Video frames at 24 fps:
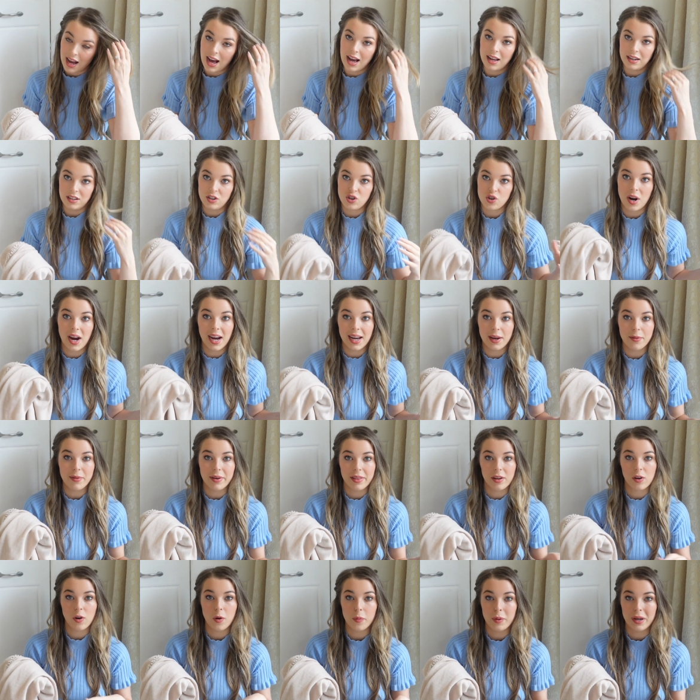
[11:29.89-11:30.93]
and try it
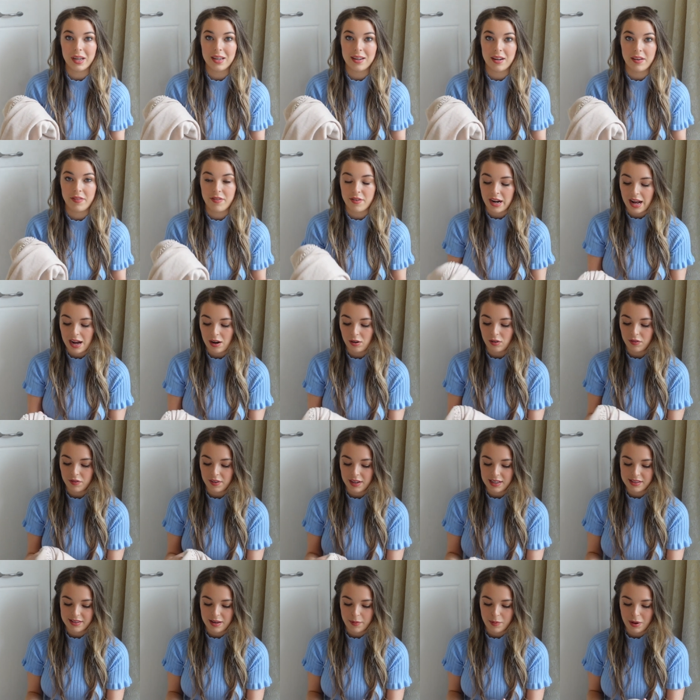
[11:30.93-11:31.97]
with a couple of different
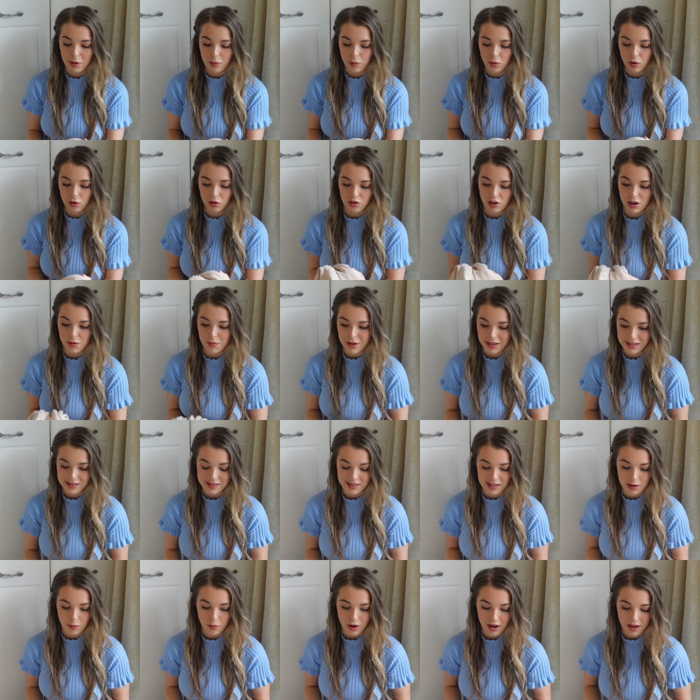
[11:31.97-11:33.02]
outfits in my wardrobe and
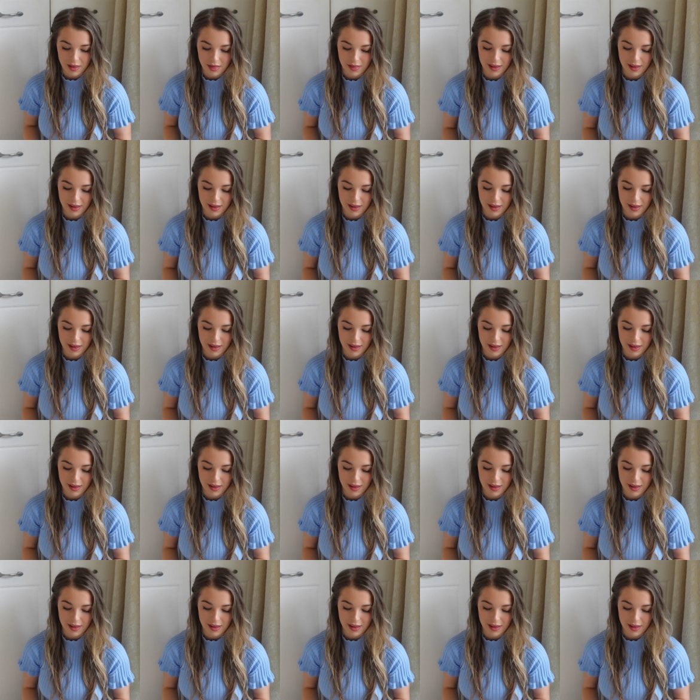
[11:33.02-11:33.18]
see what I